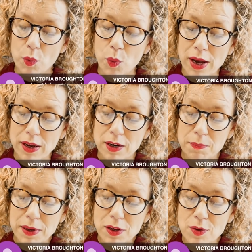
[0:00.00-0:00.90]
we're going to
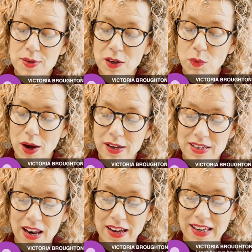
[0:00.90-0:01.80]
be using
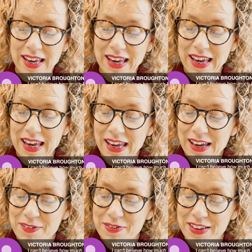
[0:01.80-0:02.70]
words like
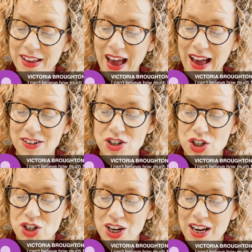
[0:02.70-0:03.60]
he and
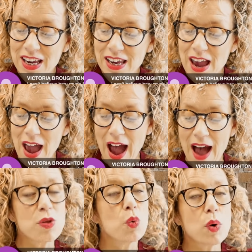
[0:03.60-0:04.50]
she,
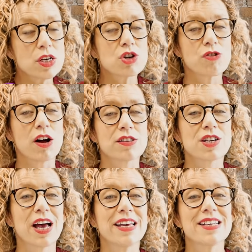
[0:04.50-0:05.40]
and the Wish
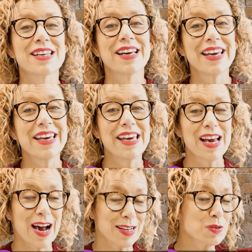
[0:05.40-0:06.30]
Granter is a he
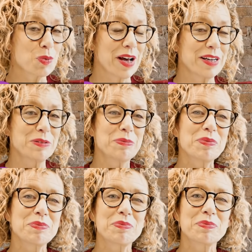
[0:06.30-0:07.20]
as well.
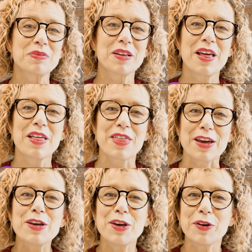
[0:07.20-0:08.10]

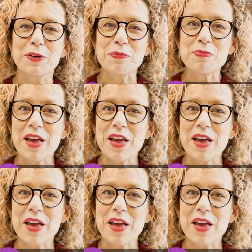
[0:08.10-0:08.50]
Thank you.